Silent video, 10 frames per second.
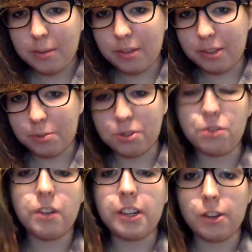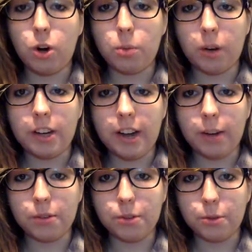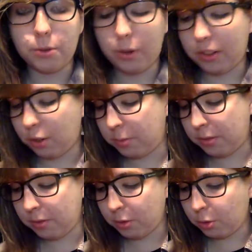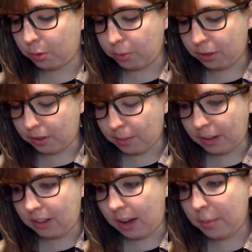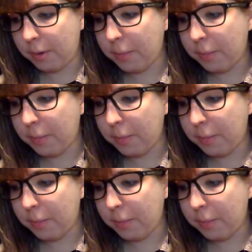because, well, she's very calm right now too, so I thought it'd be cool to put her in my lap.